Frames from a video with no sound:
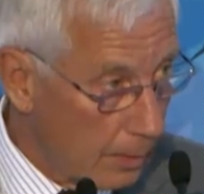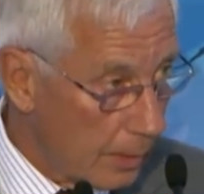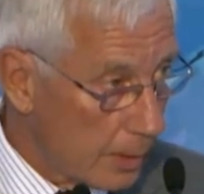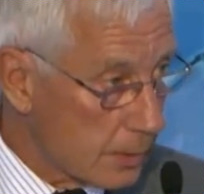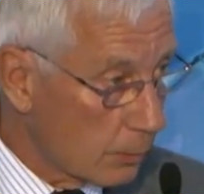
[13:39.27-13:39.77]

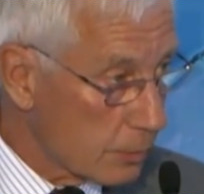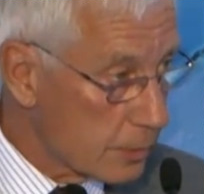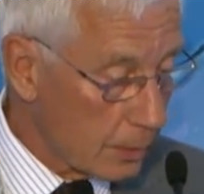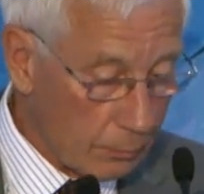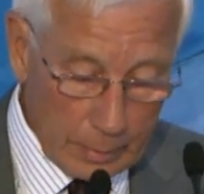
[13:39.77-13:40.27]
as it was
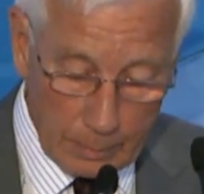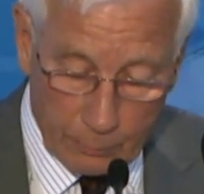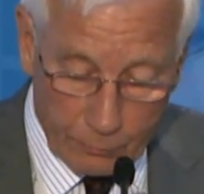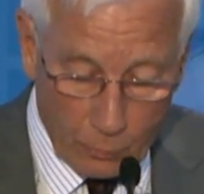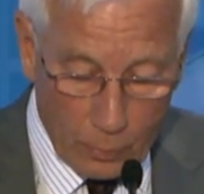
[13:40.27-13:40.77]
said already
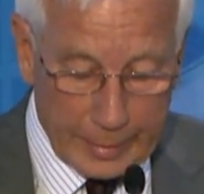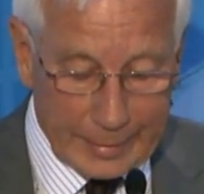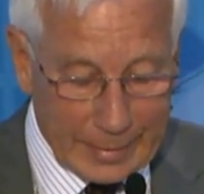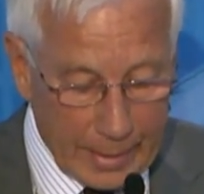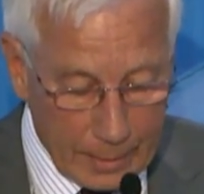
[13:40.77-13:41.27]
before, a
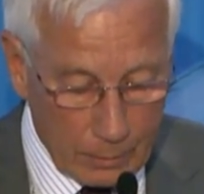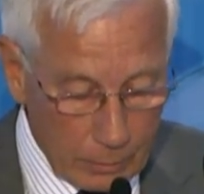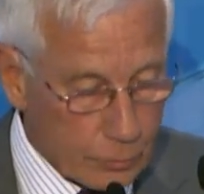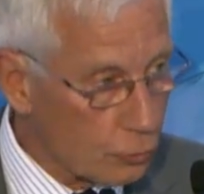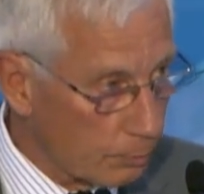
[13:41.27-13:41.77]

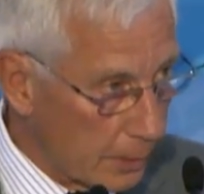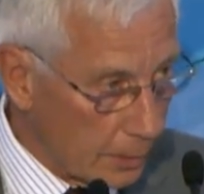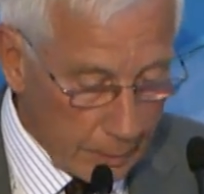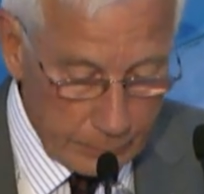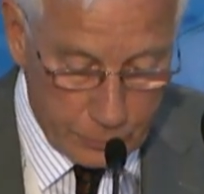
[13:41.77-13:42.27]
dialogue should be
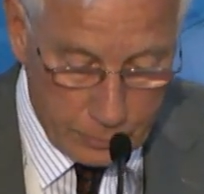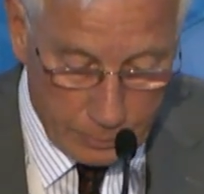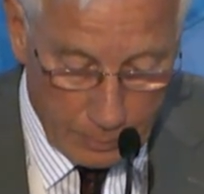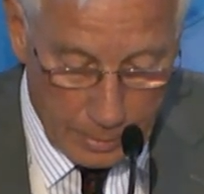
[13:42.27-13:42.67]
launched